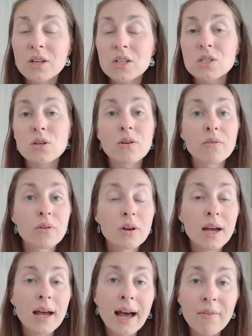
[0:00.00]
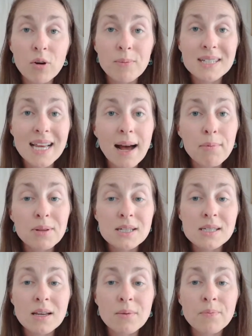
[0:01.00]
to have our
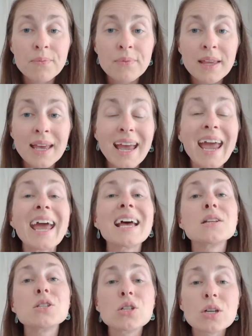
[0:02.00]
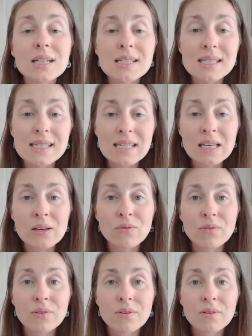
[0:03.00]
metabolism, and to
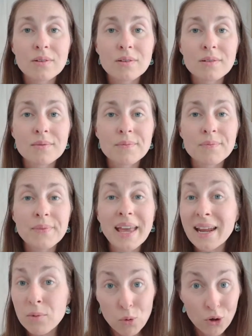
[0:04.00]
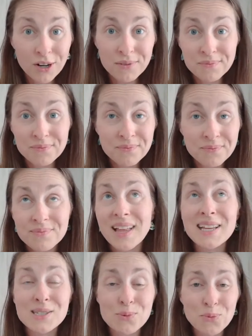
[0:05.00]
conceive, and more,
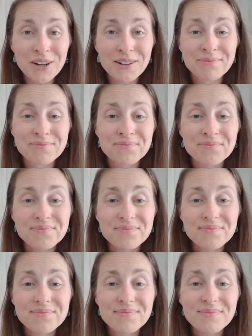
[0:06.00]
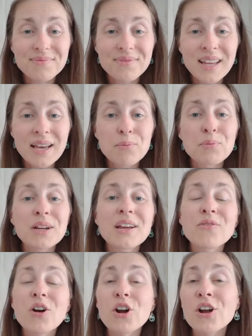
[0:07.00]
lots more. But
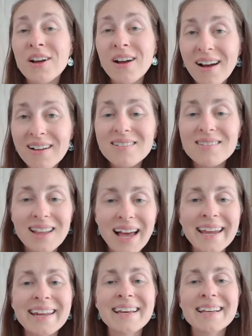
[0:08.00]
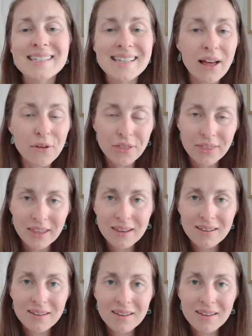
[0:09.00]
if our gut lining is healthy